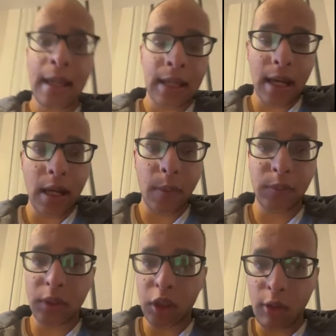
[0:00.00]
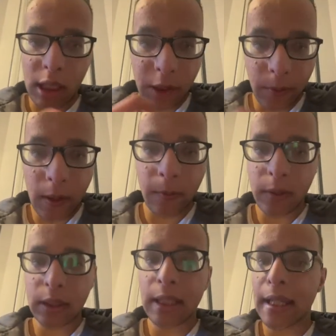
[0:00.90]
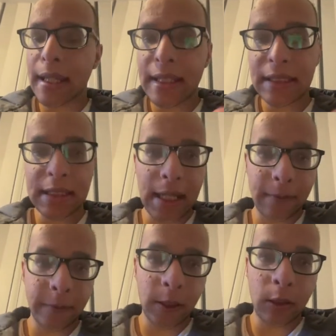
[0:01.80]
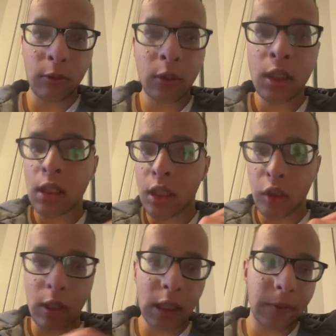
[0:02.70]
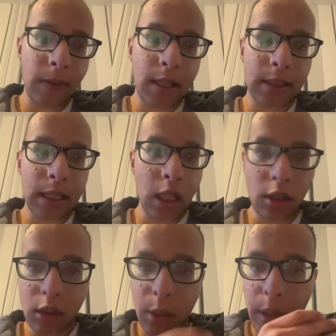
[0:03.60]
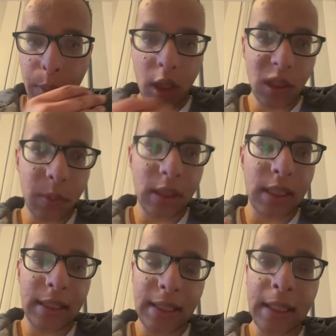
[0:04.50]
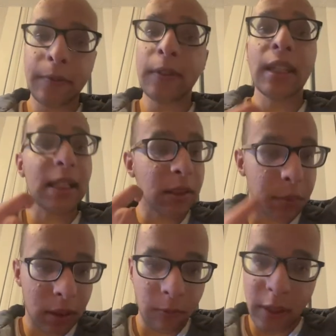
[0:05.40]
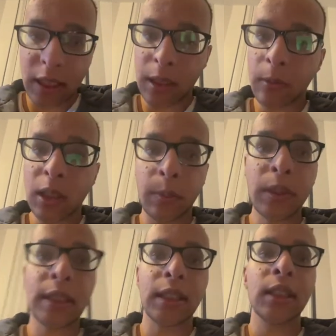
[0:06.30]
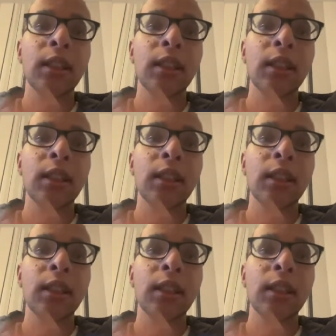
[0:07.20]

Um the transfer for today is in the afternoon. Transfers are not gonna be possible in the evening as I'll be really, really busy.